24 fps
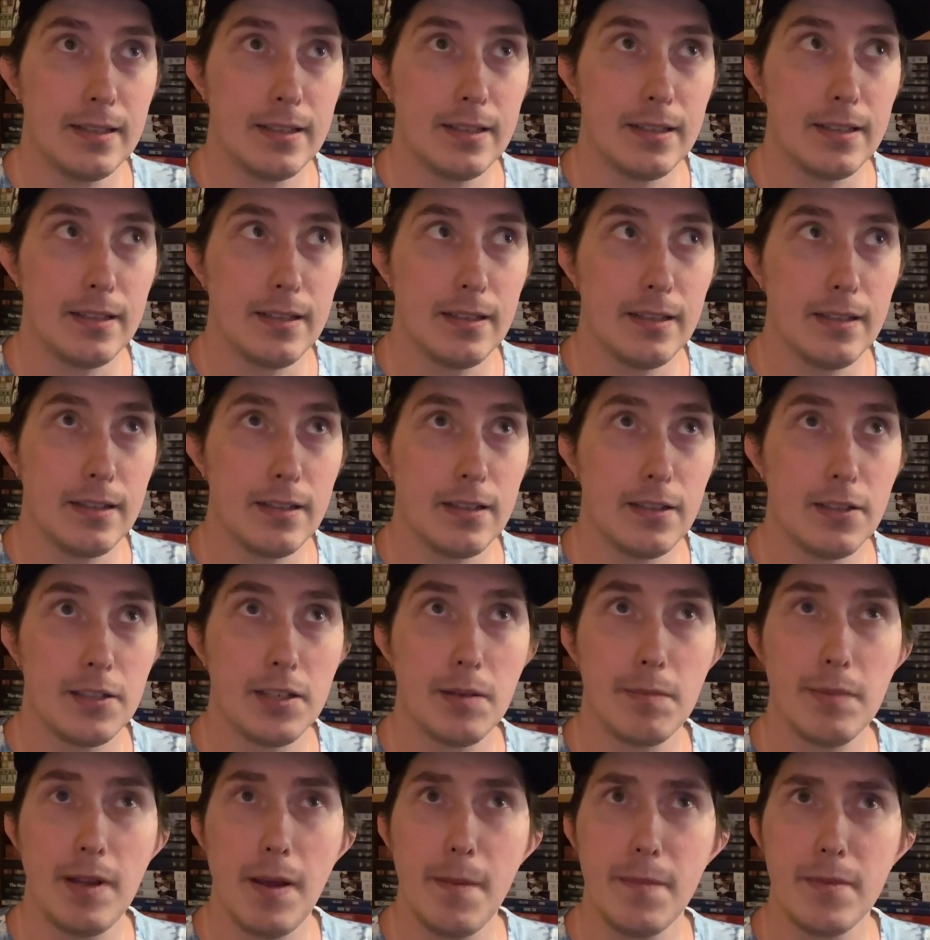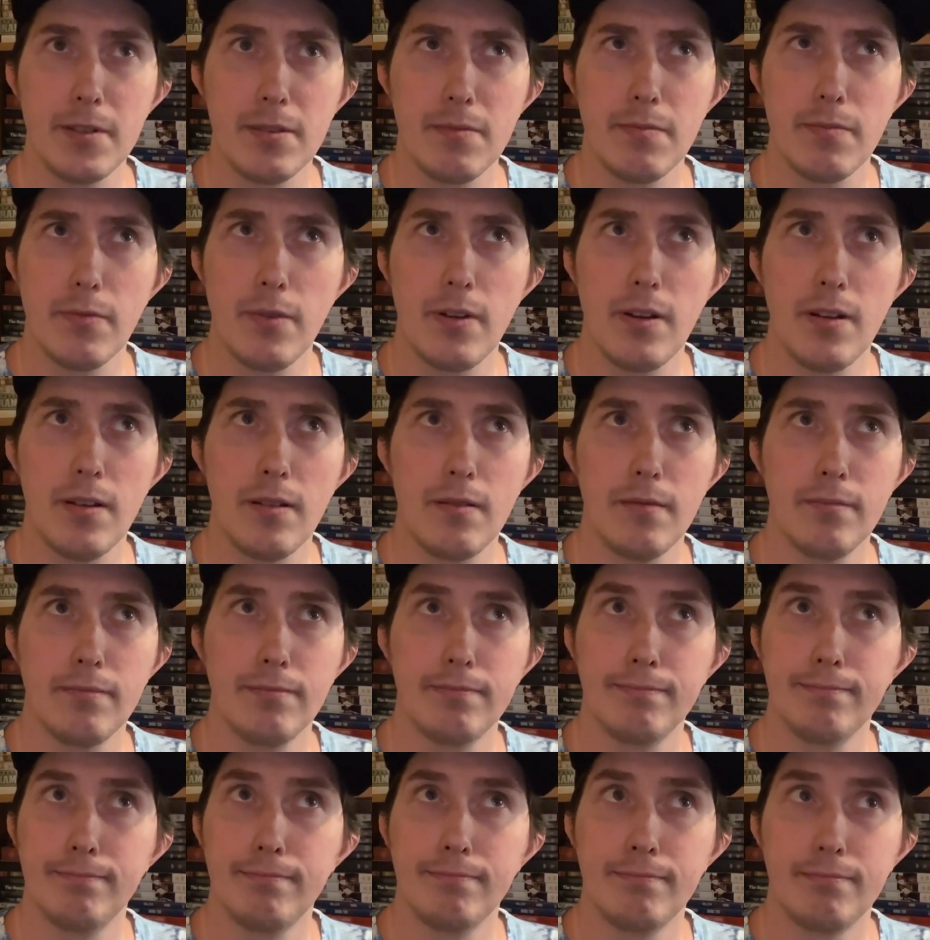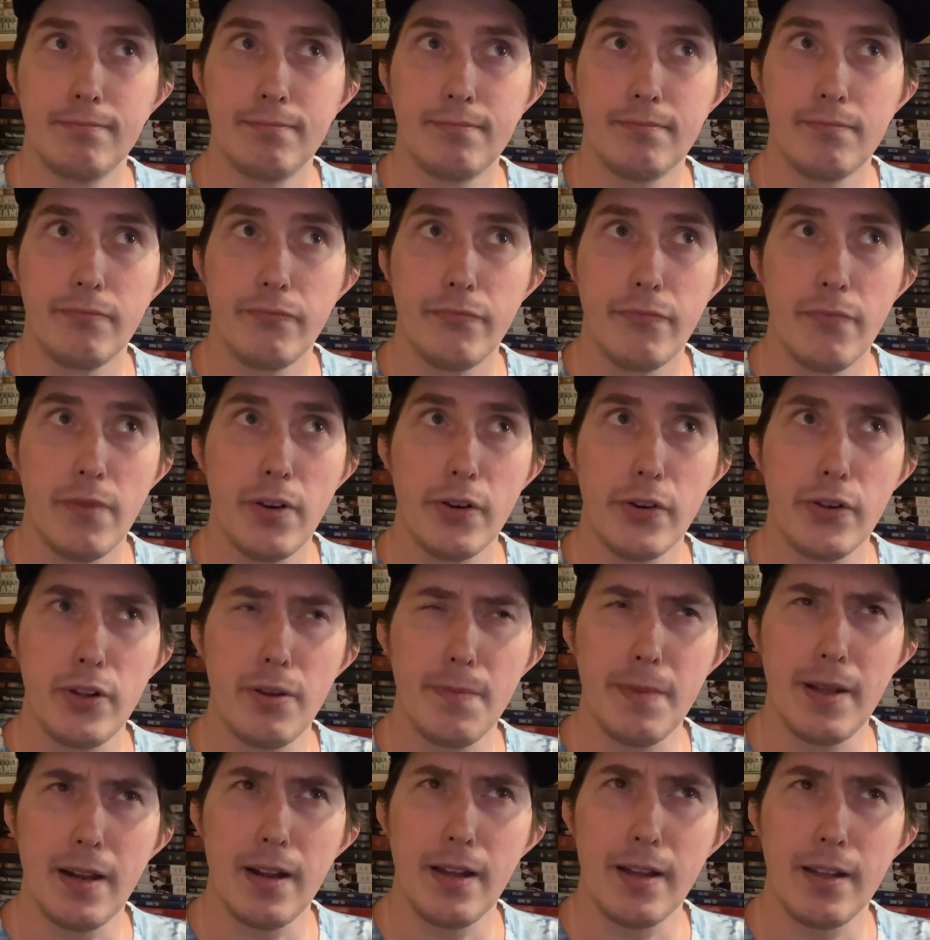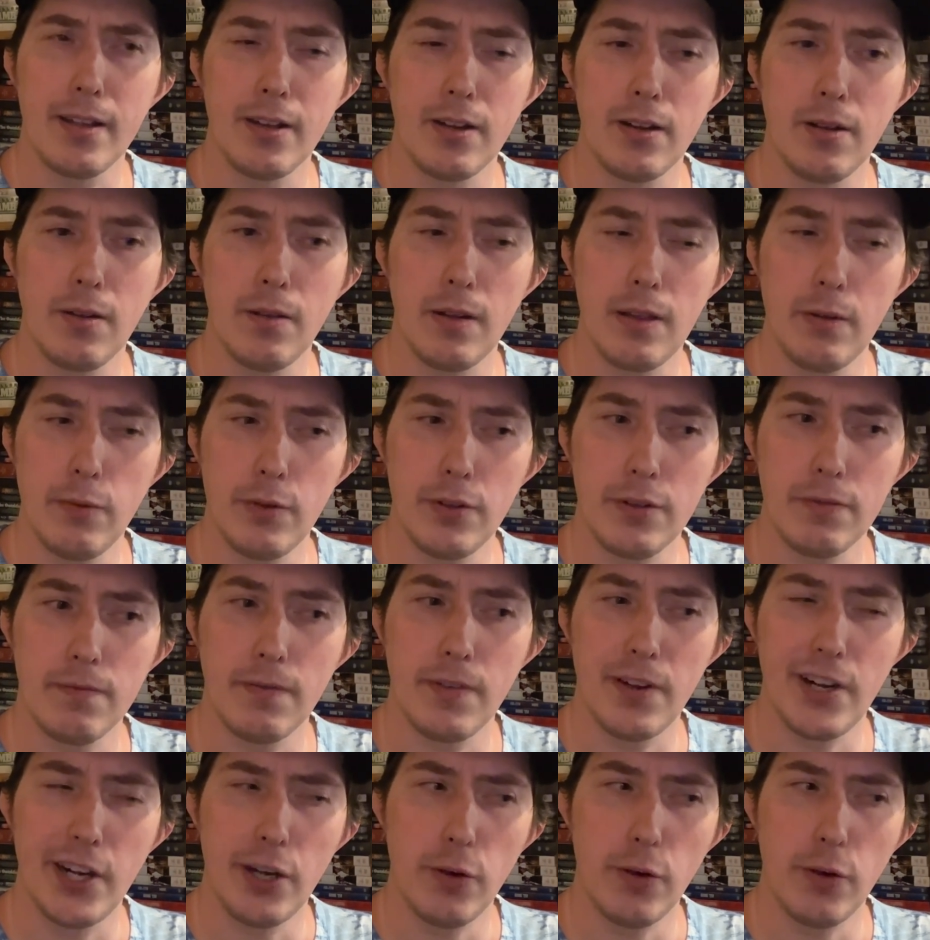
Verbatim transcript: yeah, because sometimes uh, could be like, you know, he was very